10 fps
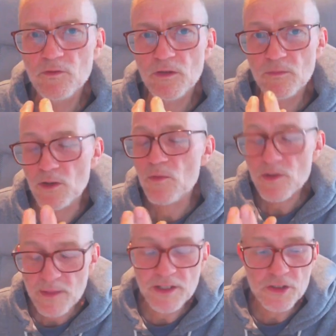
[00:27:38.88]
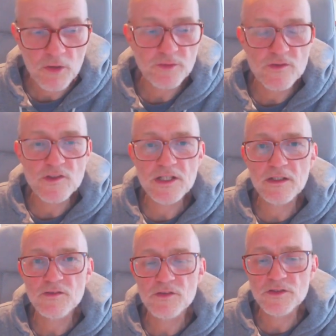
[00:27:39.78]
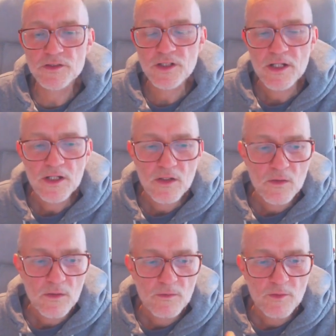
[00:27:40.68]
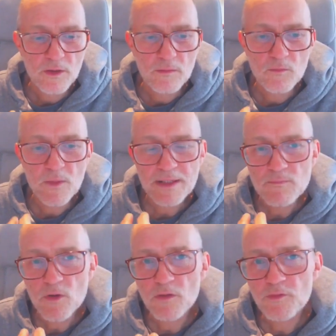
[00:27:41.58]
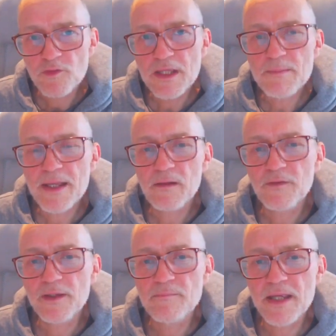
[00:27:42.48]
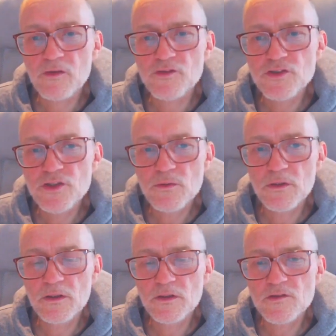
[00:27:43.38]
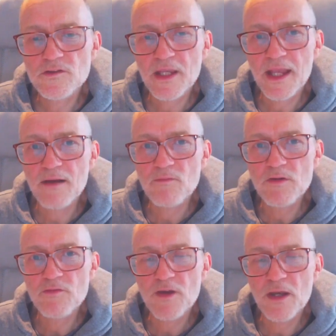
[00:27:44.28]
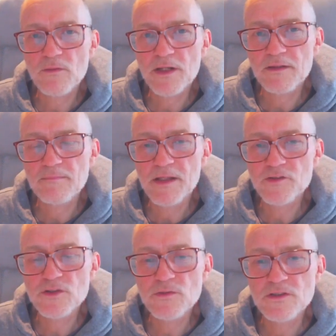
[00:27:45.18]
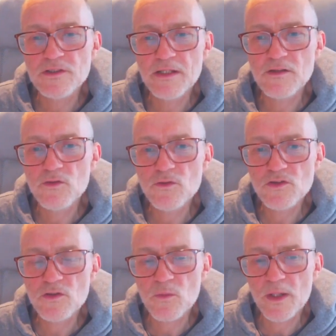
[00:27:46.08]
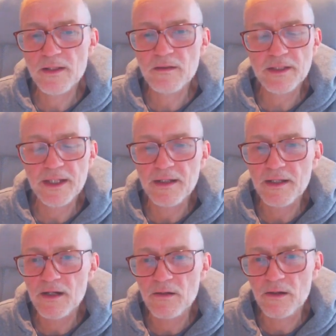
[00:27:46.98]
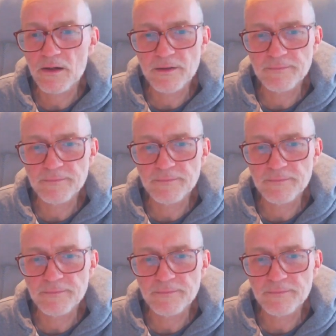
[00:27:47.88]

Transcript: What we actually often see in this research, we had more female than male students, and we found that male students didn't do so well in our